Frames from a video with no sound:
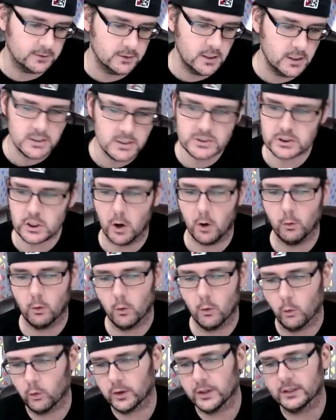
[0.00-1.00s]
So we're
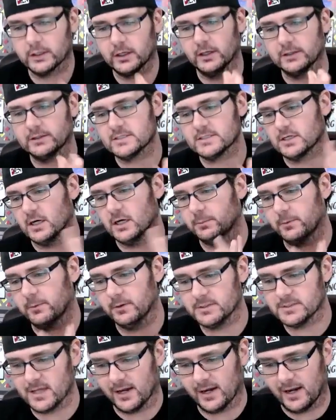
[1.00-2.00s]
gonna cut this up because
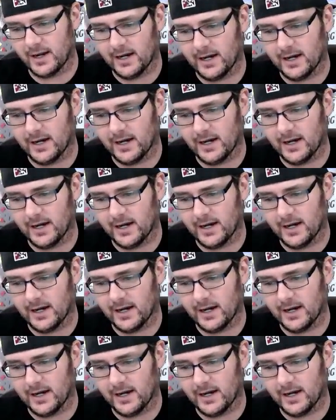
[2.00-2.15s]
I got